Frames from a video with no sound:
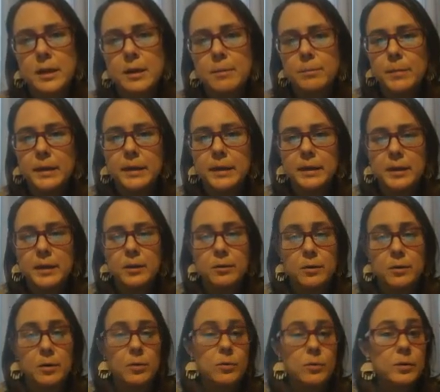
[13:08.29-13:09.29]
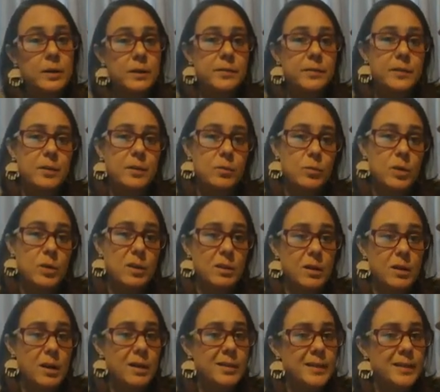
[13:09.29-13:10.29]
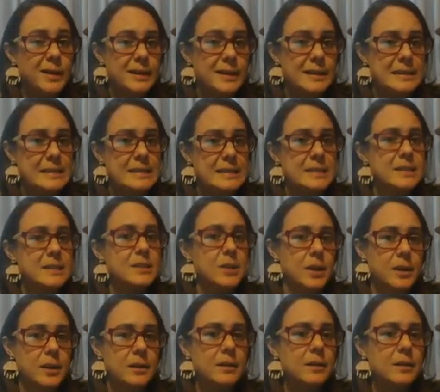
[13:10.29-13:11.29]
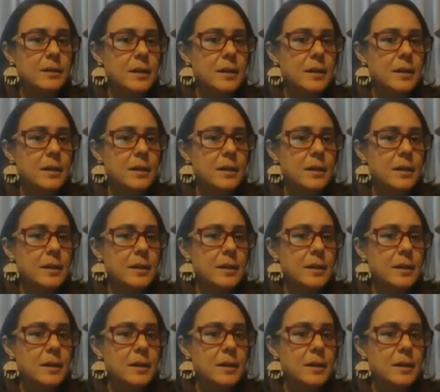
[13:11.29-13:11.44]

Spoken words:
make it your own, and then voila, that is done.